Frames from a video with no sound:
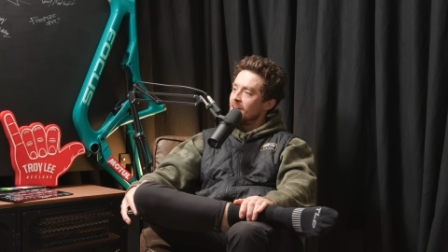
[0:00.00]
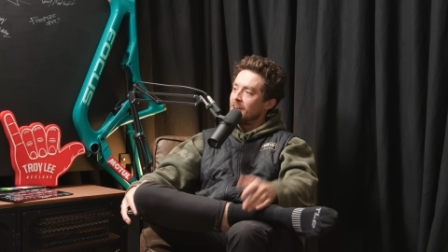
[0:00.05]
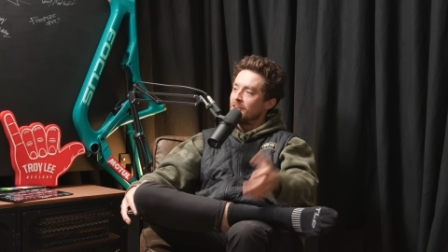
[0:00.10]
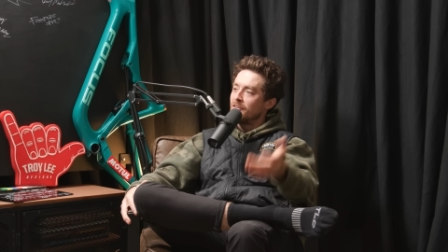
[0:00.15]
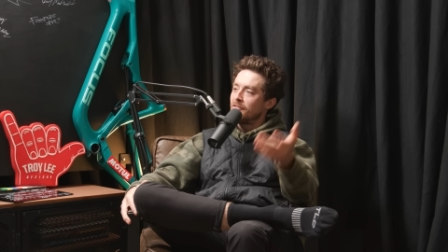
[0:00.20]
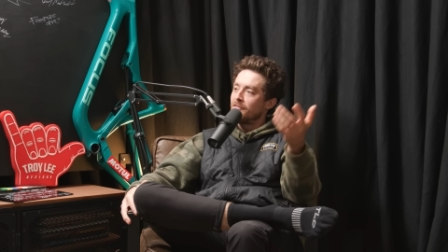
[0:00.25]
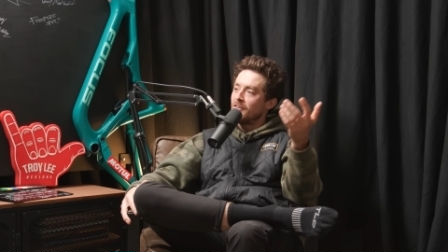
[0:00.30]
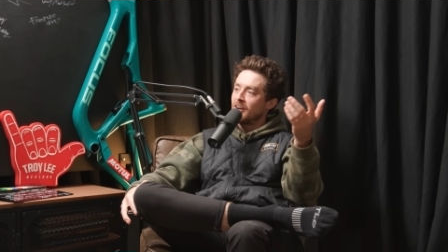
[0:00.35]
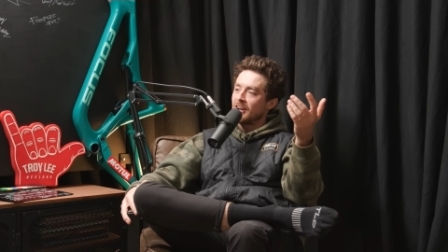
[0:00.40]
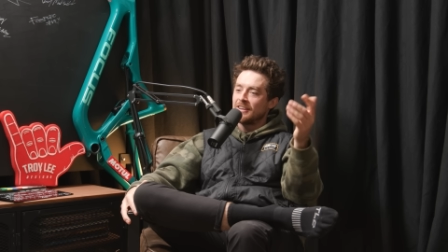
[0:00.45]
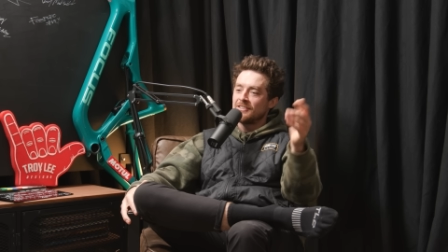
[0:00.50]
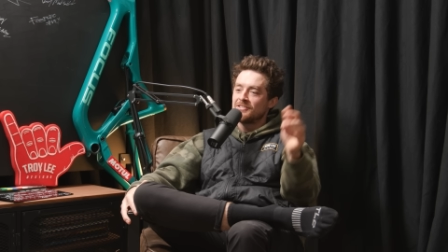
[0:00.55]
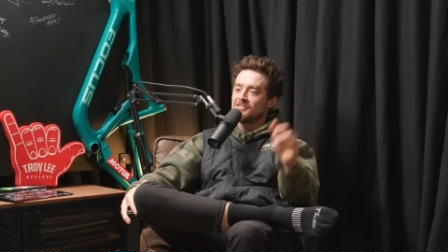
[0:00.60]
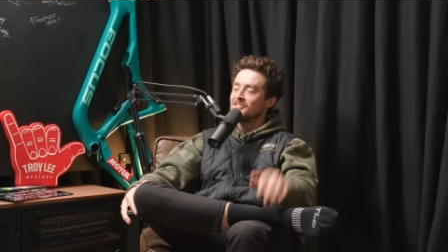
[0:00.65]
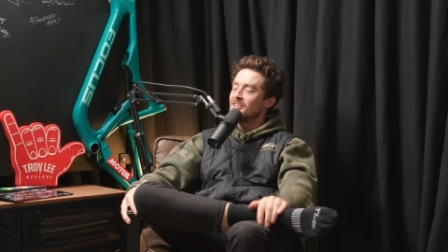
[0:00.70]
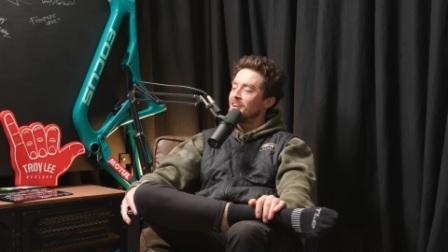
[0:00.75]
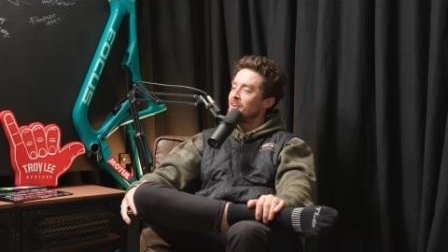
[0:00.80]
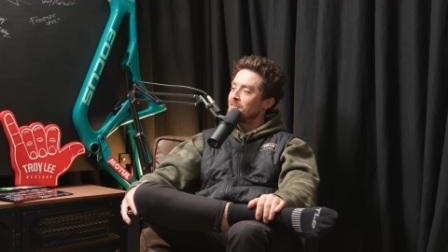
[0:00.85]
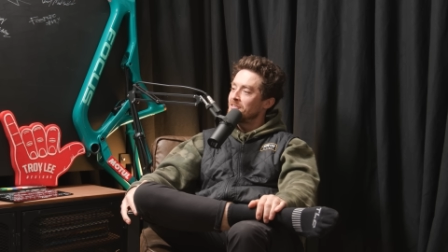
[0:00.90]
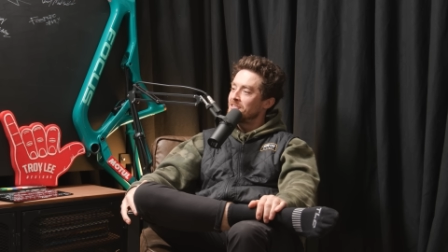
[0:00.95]
Yeah, you're fucking
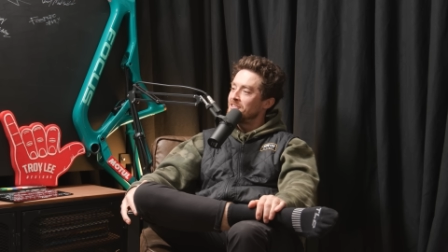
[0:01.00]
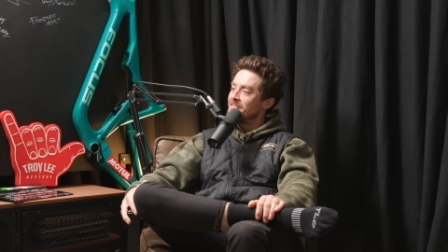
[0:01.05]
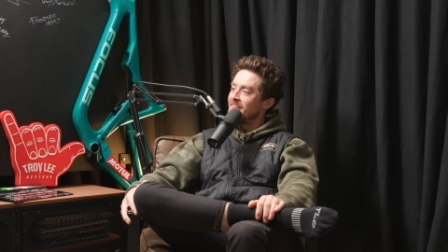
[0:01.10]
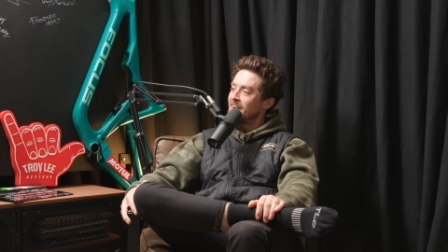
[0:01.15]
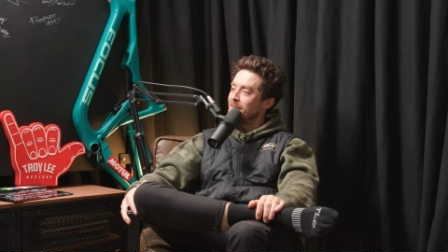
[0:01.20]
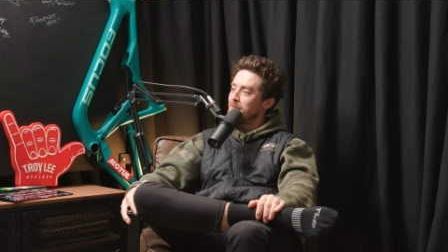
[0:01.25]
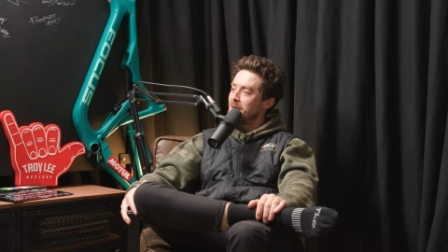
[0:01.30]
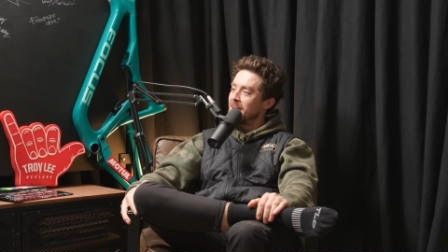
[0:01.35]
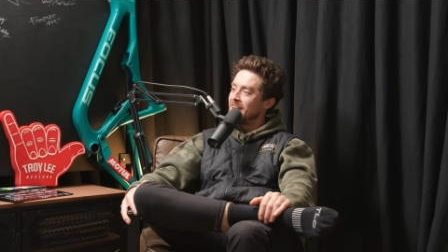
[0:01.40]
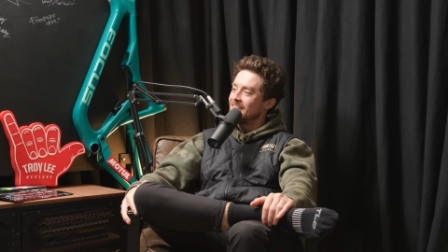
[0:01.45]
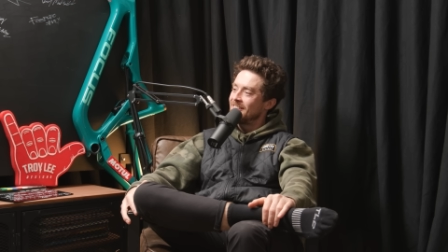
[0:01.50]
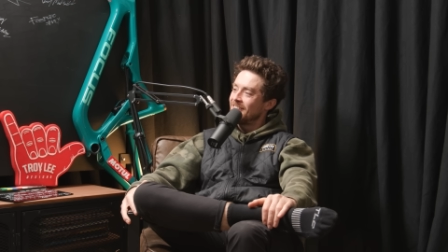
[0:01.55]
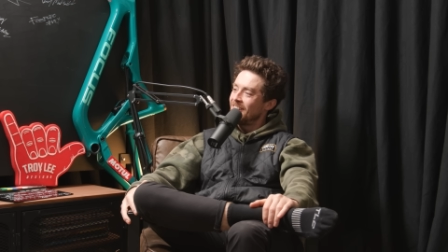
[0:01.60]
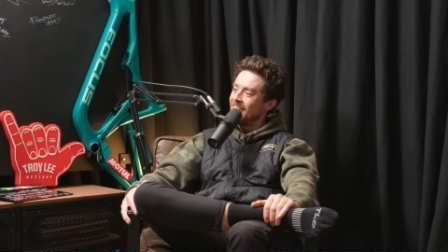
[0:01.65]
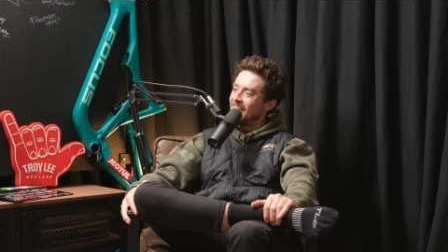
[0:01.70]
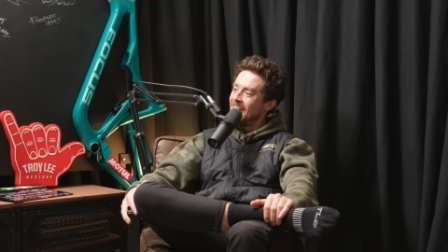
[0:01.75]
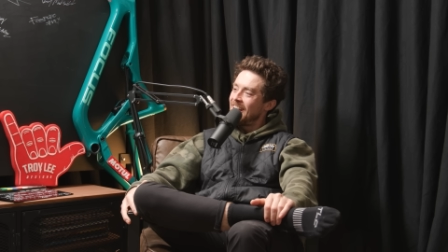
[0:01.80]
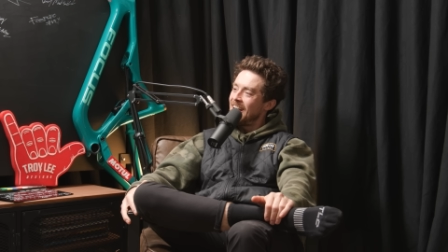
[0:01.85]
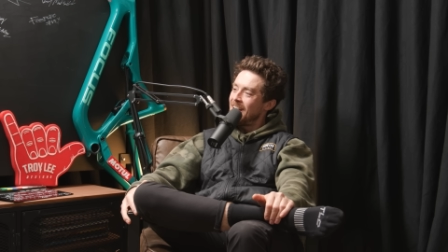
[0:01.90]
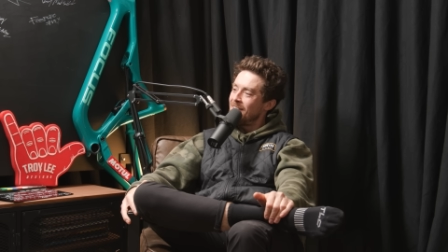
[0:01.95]
stoked you've had a wicked time.
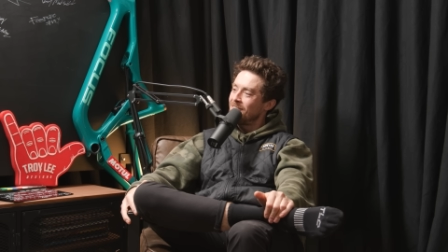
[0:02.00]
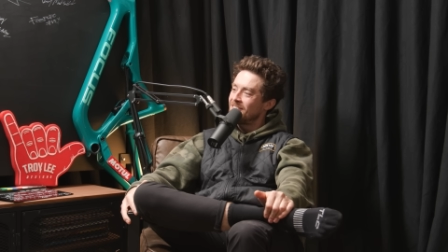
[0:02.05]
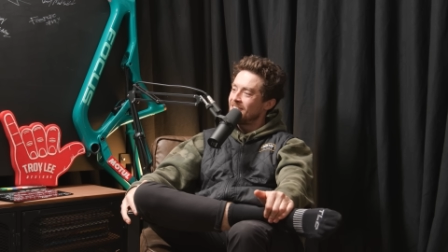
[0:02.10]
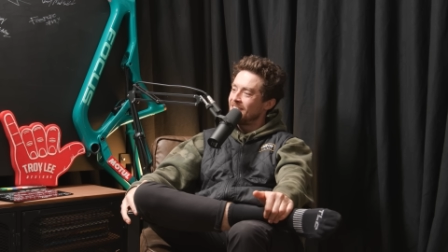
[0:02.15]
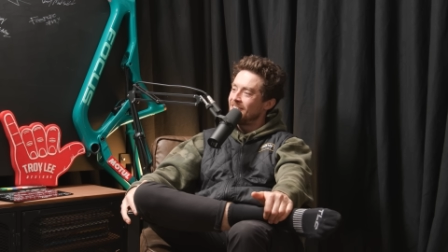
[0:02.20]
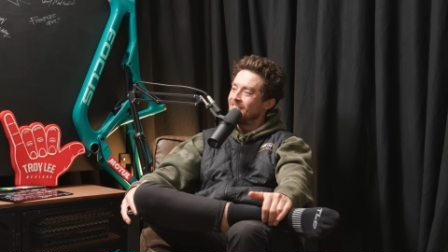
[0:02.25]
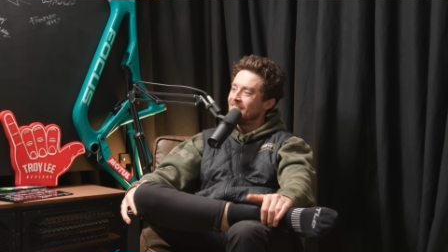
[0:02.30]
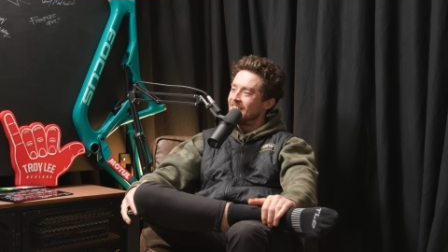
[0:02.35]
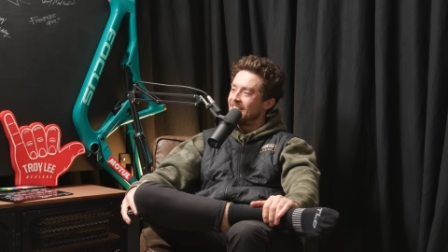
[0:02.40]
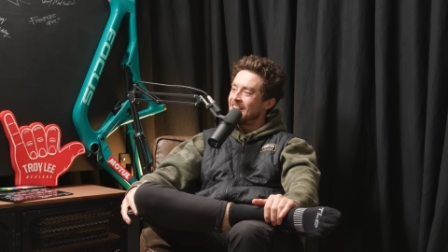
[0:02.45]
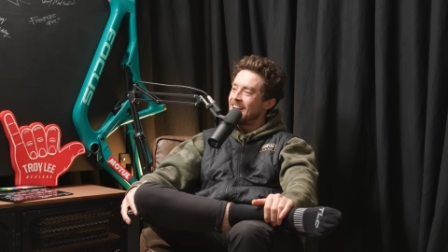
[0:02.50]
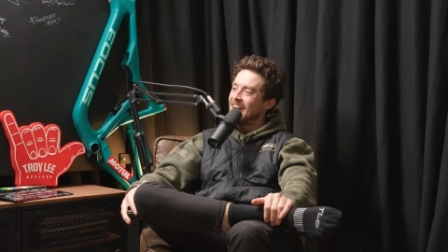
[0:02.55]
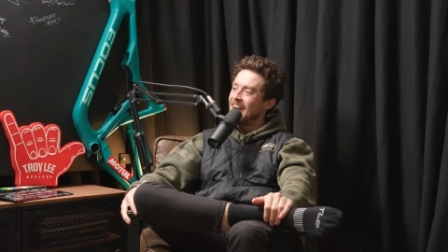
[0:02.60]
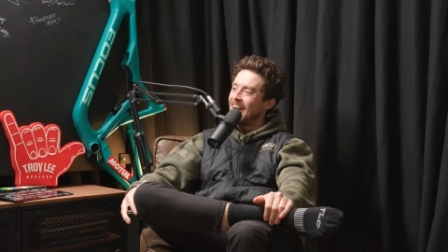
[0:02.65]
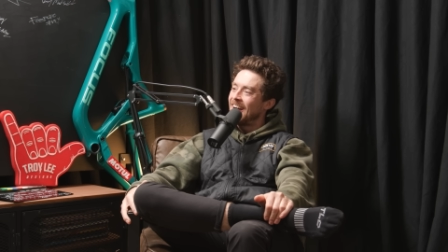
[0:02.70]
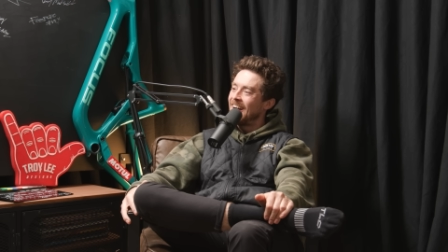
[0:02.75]
Yeah, absolutely. Yeah.